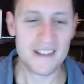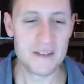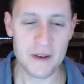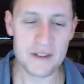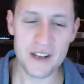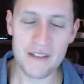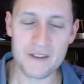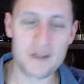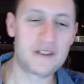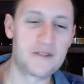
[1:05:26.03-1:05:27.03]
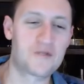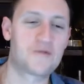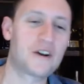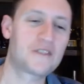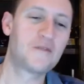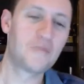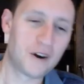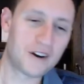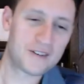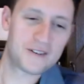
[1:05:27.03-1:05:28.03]
especially if they're construction
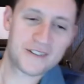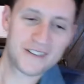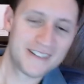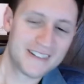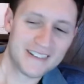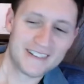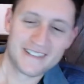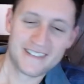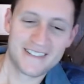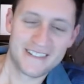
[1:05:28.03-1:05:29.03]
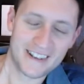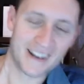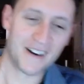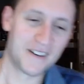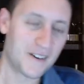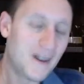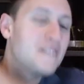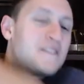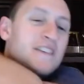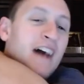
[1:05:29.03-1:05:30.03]
workers. You know, they're
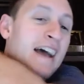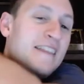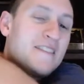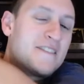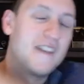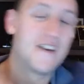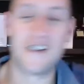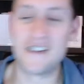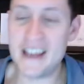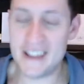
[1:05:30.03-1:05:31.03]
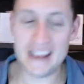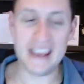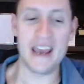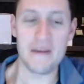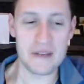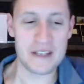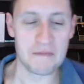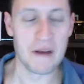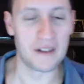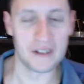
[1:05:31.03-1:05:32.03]
outside in the sun all day. They can't be
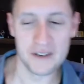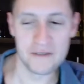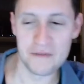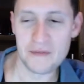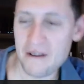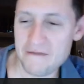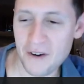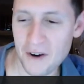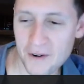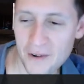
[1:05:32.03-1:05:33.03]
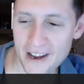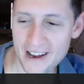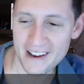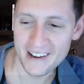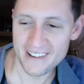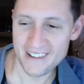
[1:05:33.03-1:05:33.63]
smelling you from that far away.